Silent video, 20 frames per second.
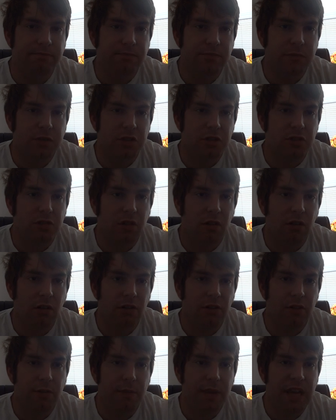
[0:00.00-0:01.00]
just told
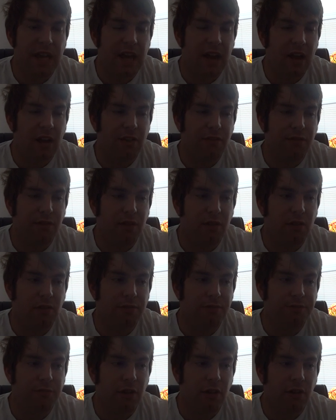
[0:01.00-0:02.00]
us to be
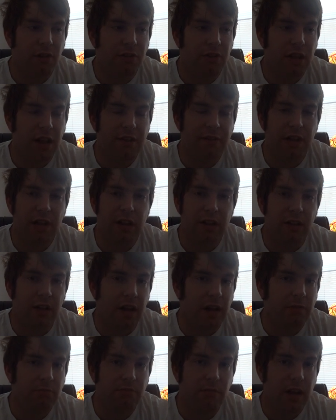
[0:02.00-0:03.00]
careful, told us to have a good
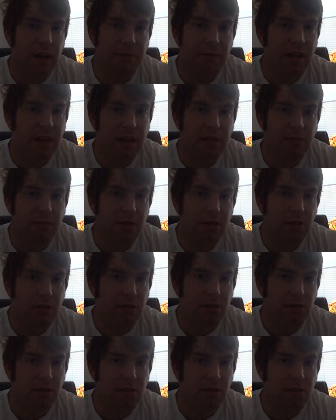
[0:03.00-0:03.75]
night. I mean,